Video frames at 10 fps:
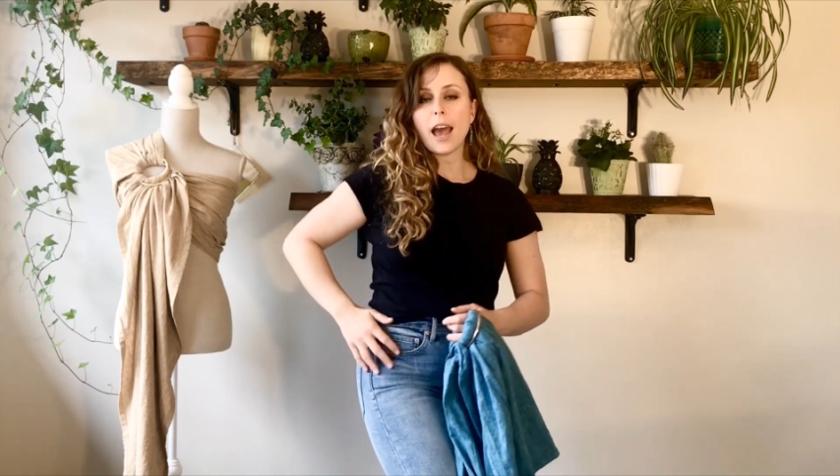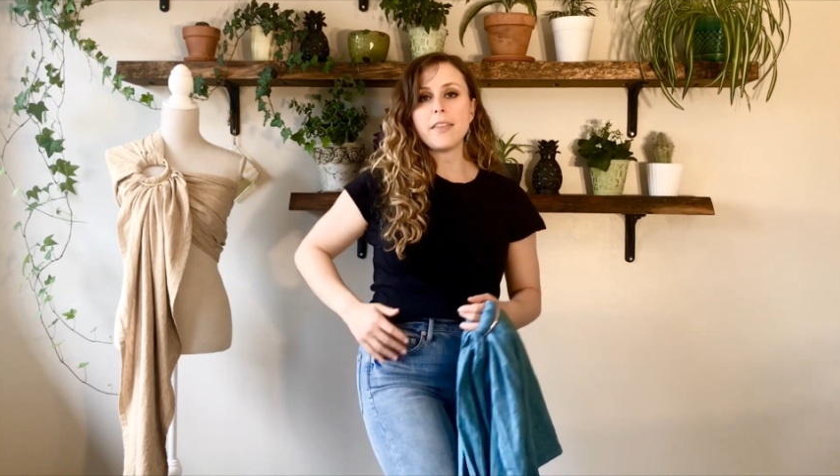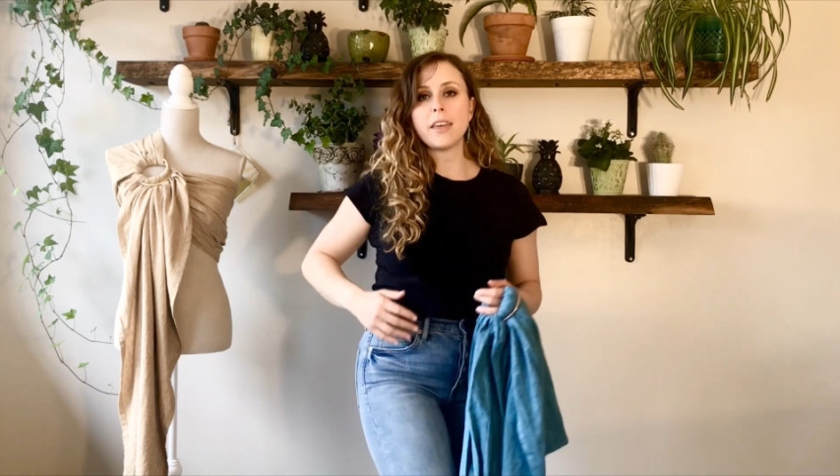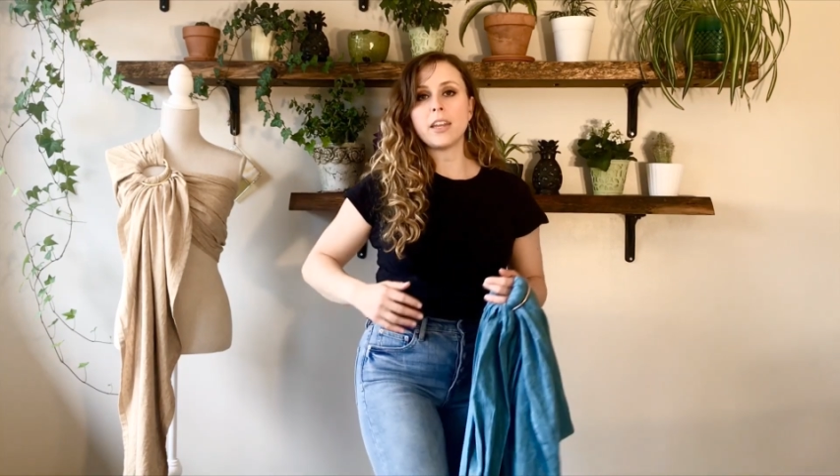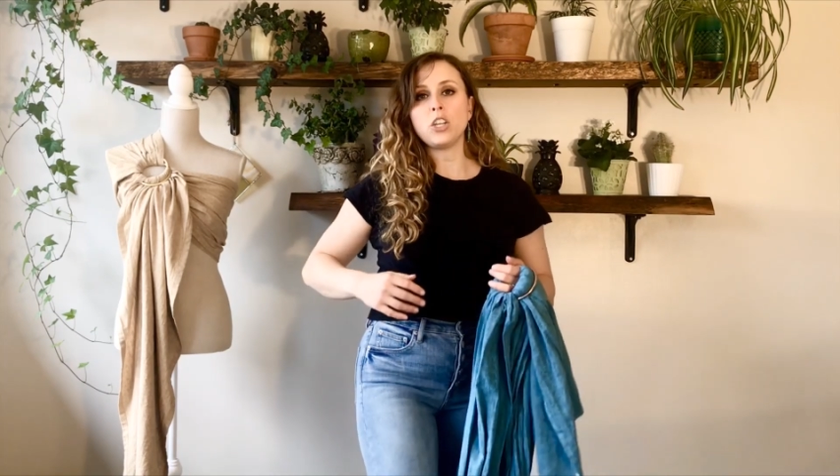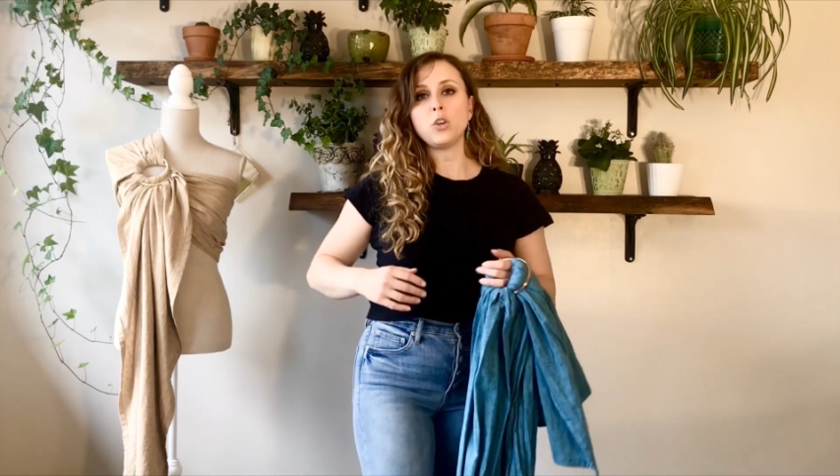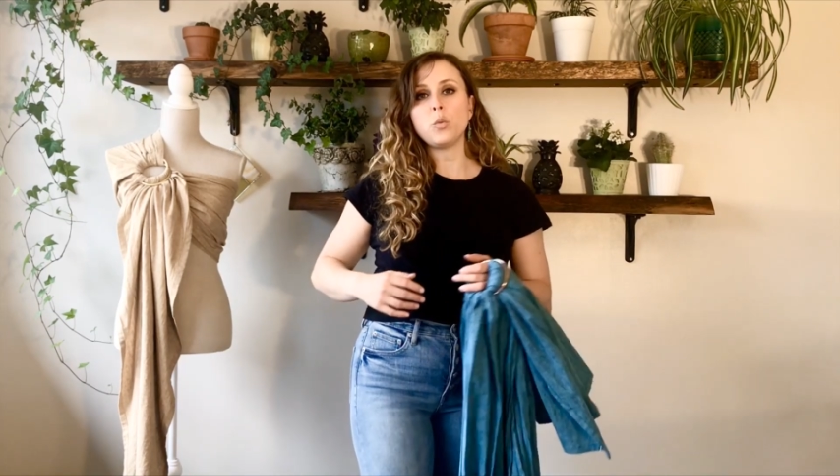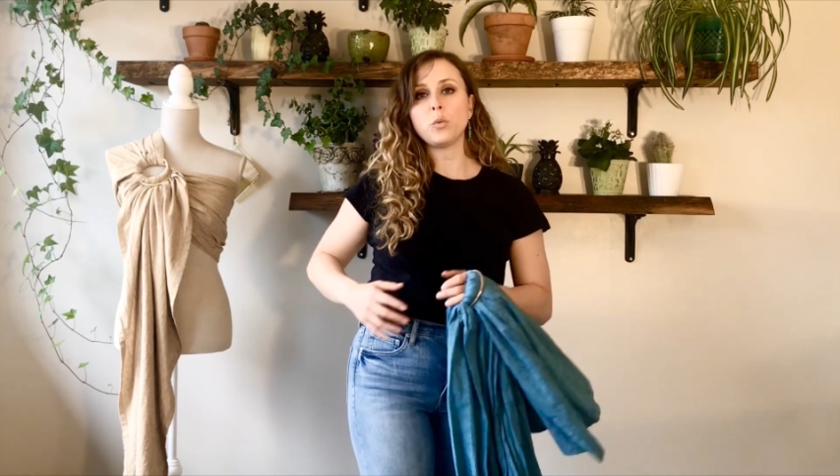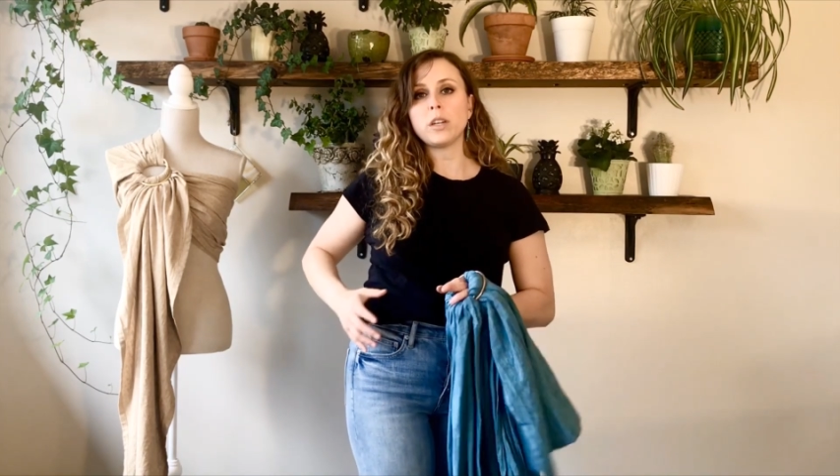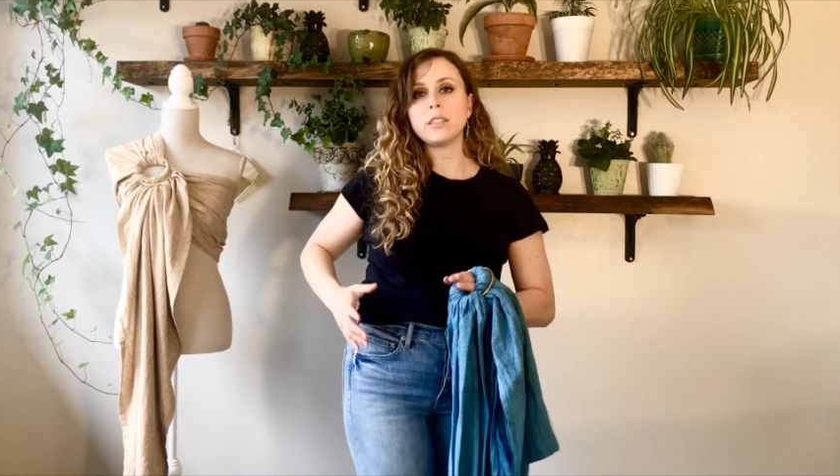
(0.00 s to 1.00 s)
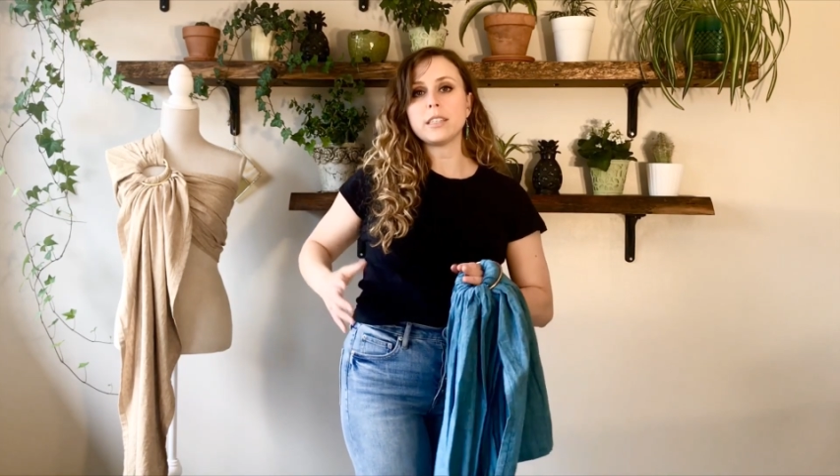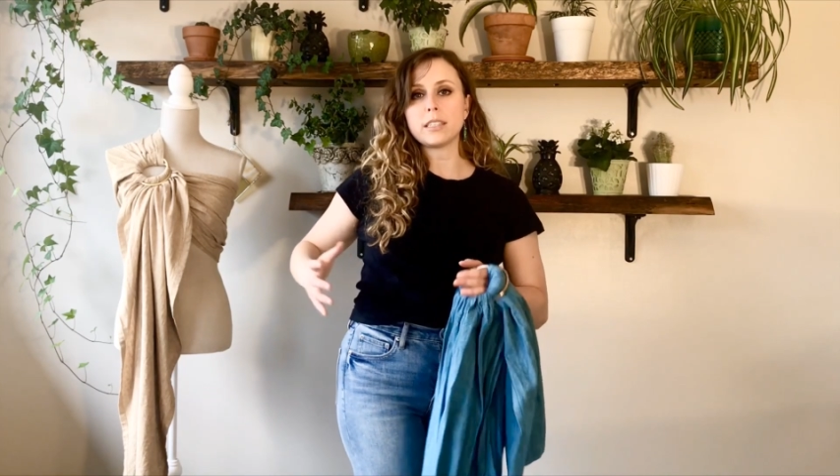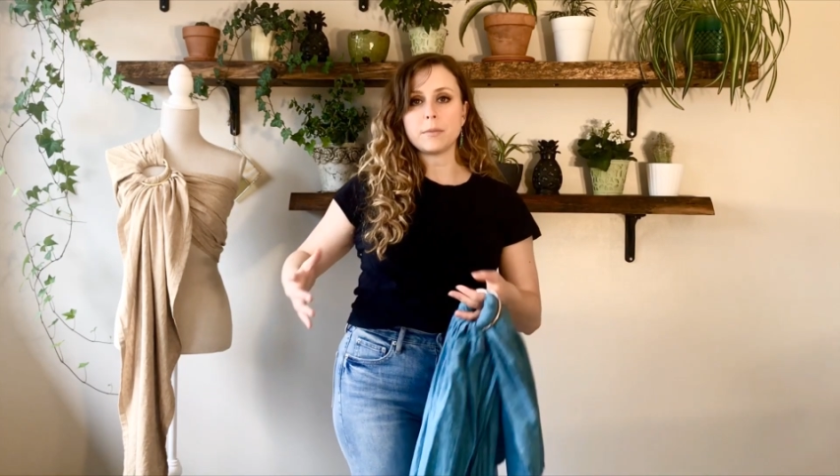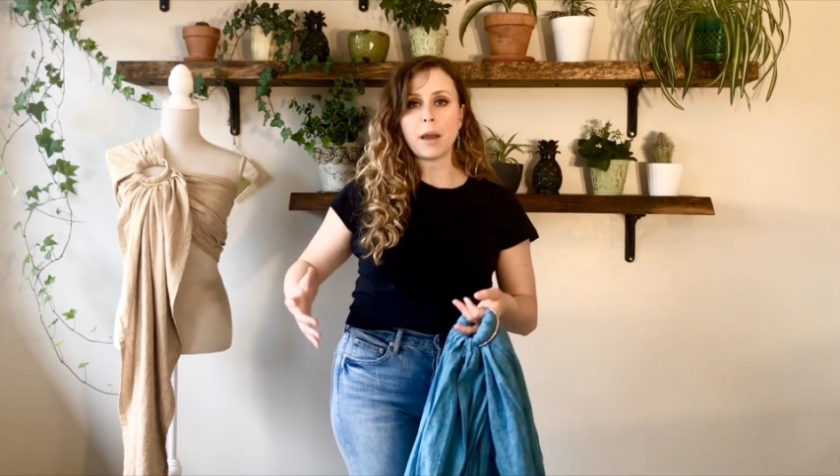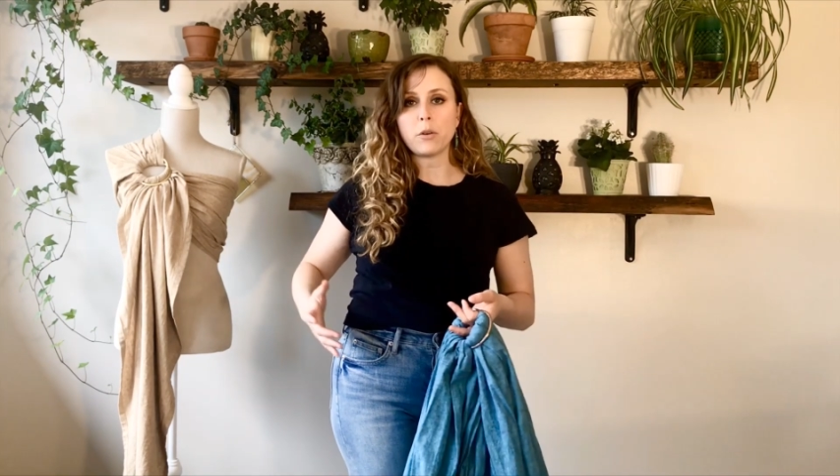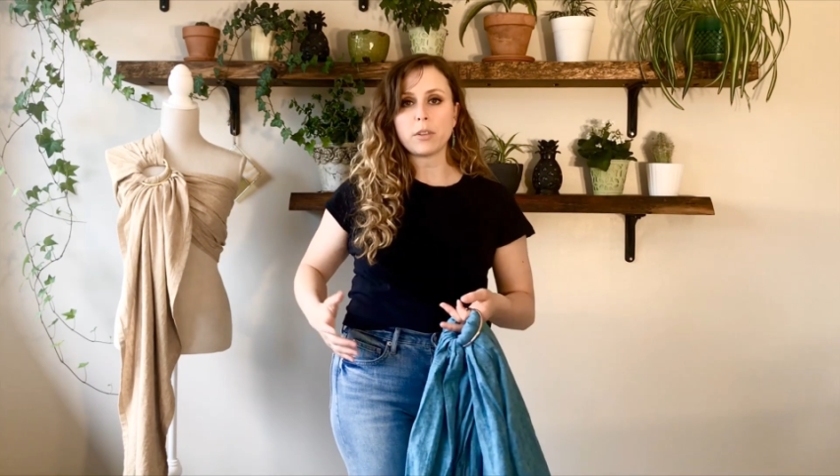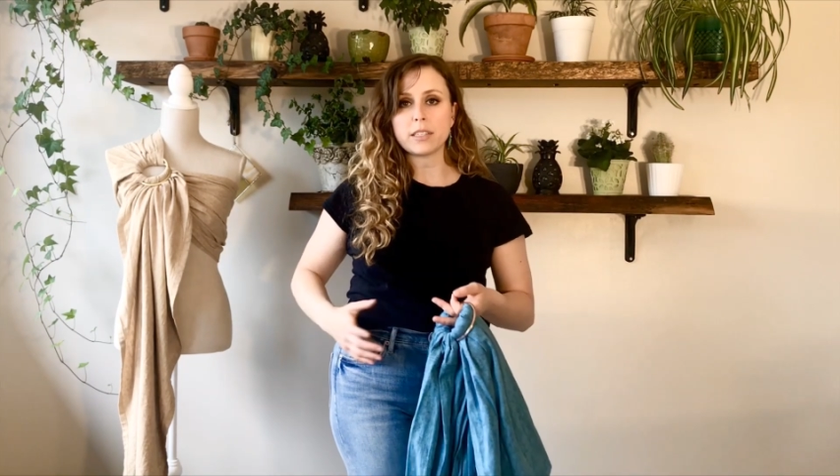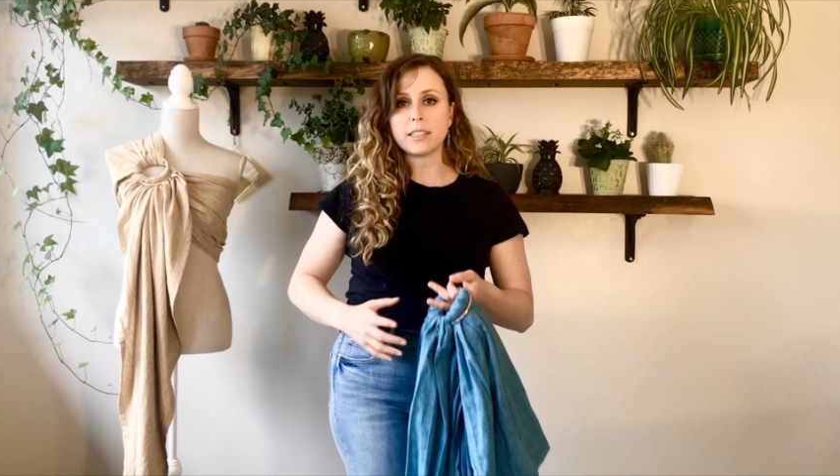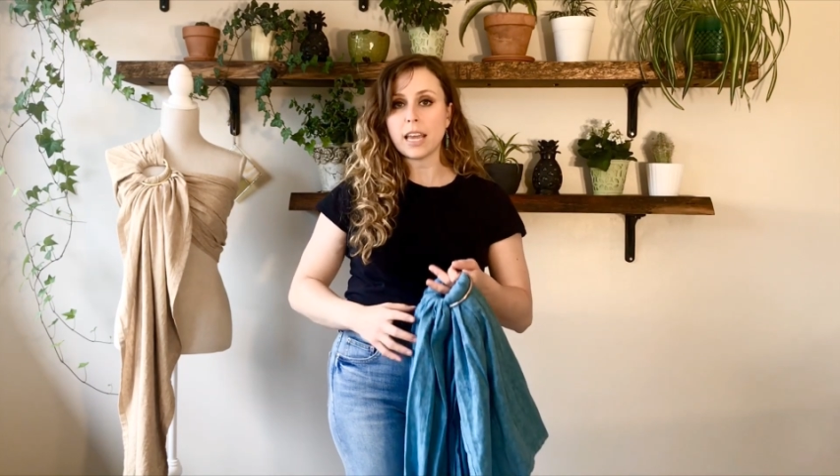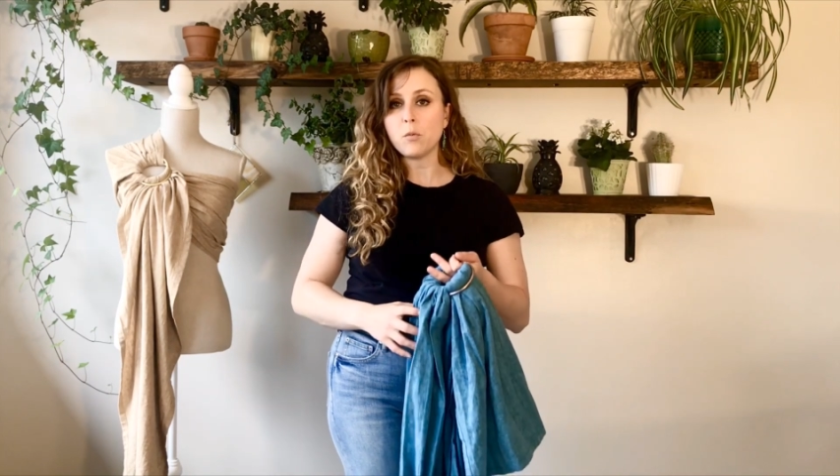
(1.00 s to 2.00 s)
and then you will dismount the
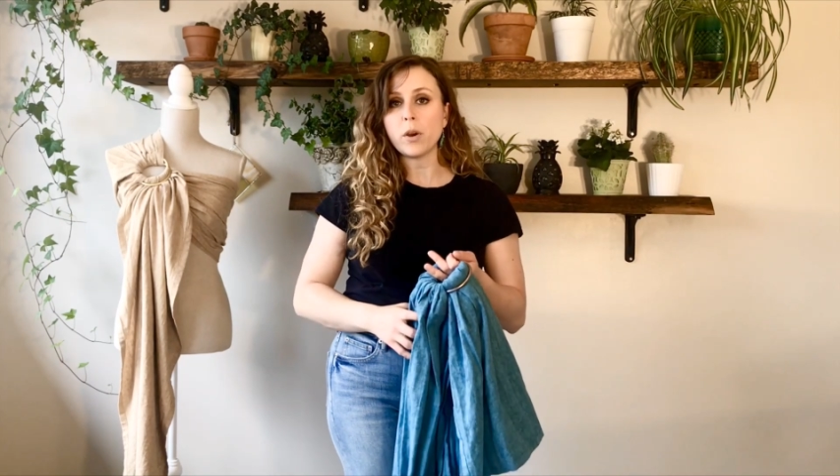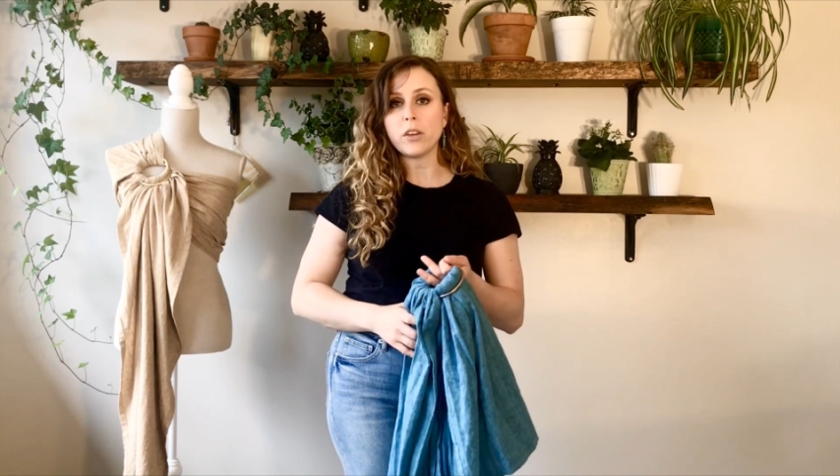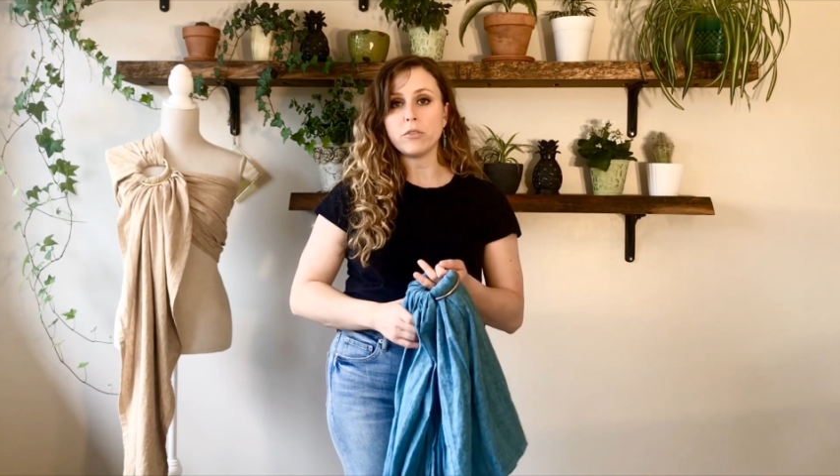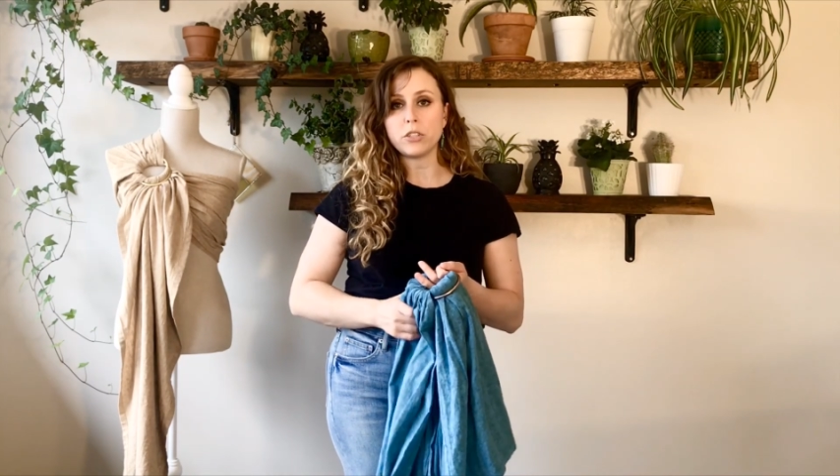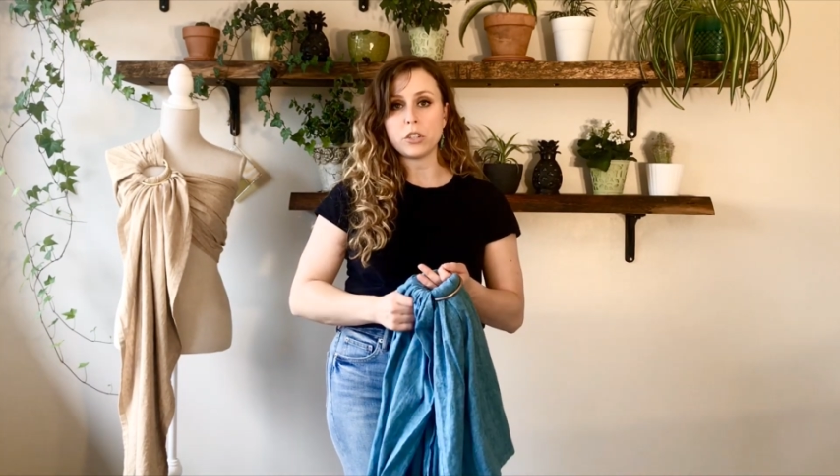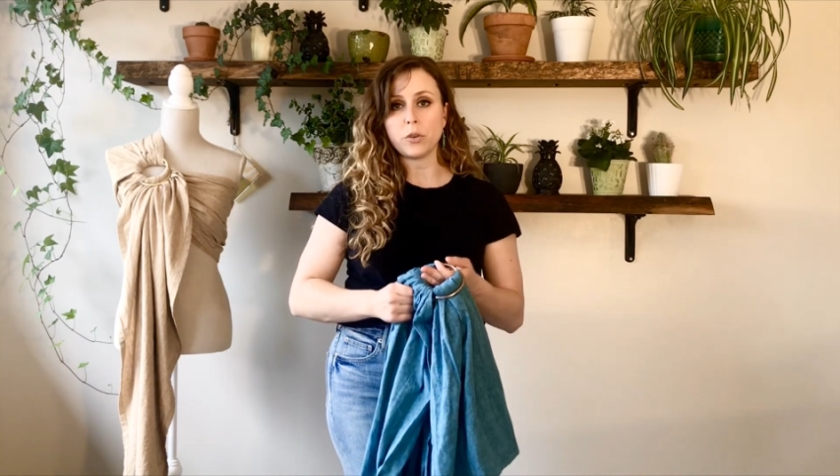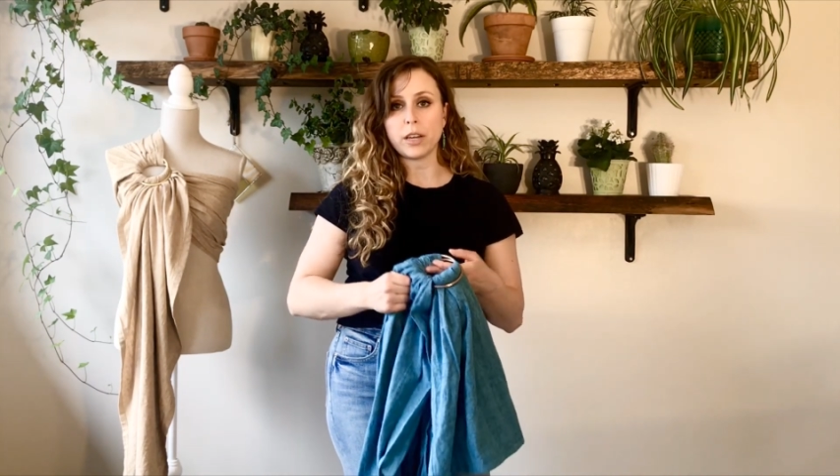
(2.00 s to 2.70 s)
same way you do